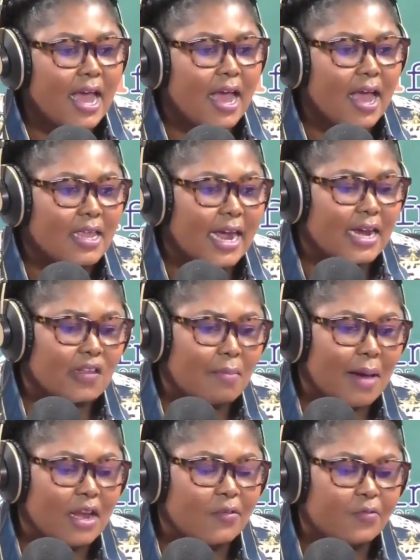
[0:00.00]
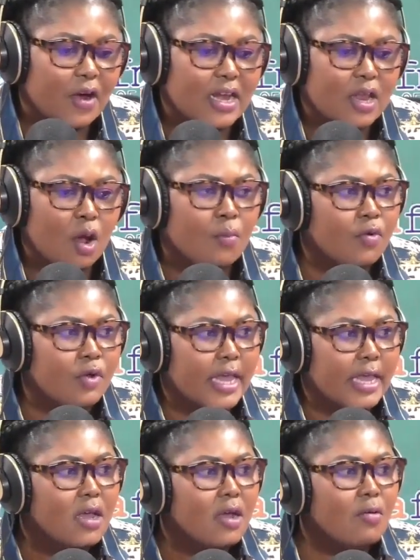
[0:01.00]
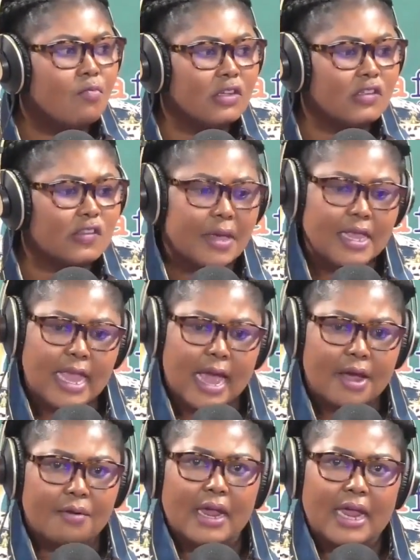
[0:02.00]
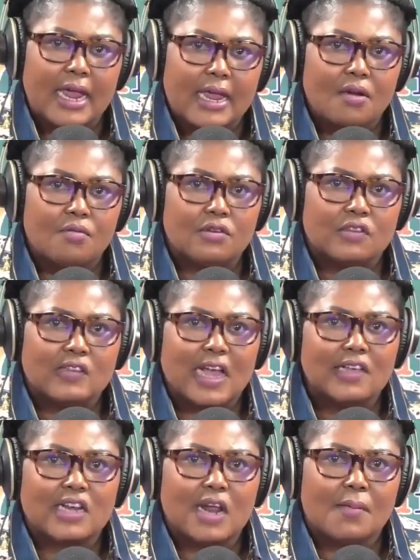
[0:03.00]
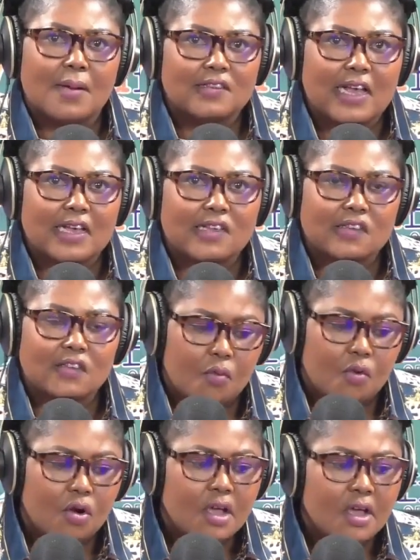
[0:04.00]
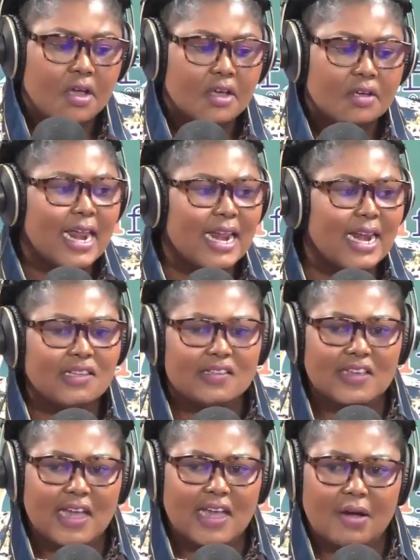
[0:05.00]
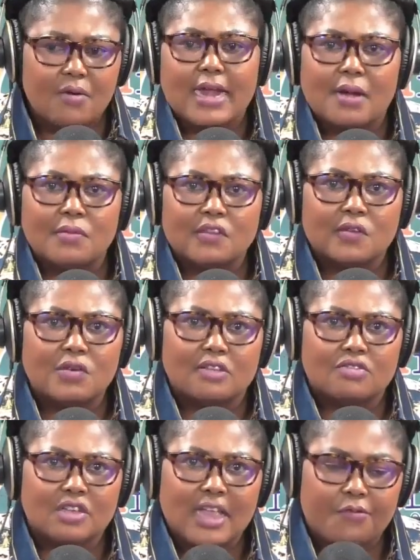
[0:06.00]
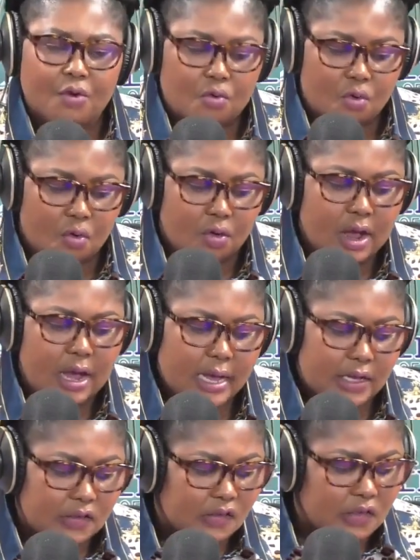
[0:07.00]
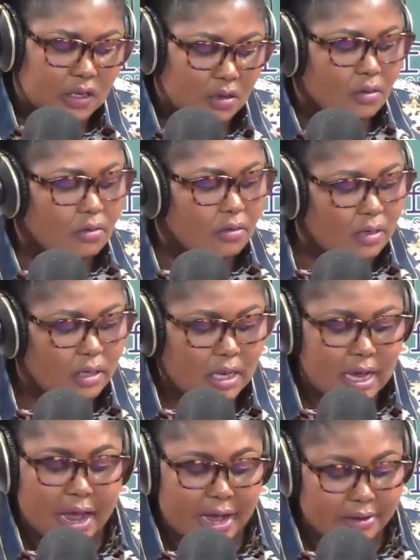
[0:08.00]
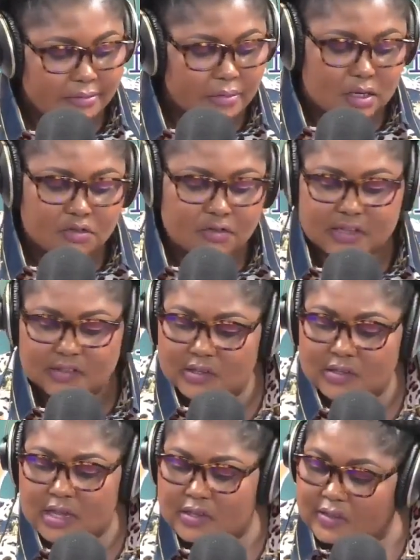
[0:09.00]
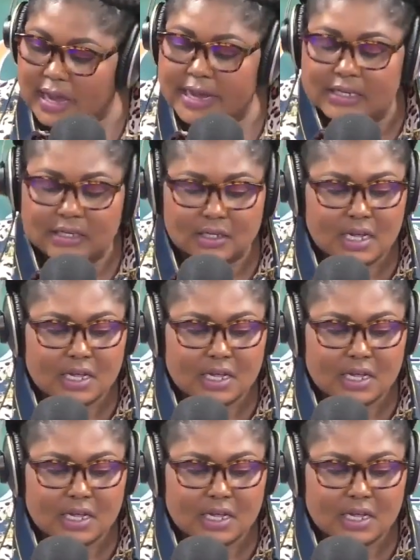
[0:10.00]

you can't say Mali for your muye, Montiminiary, Sanchez, and my Sanchez or more. I don't know, Niger, and quite the Amosimo, dear soldier for. And see, yeah, interesting days ahead.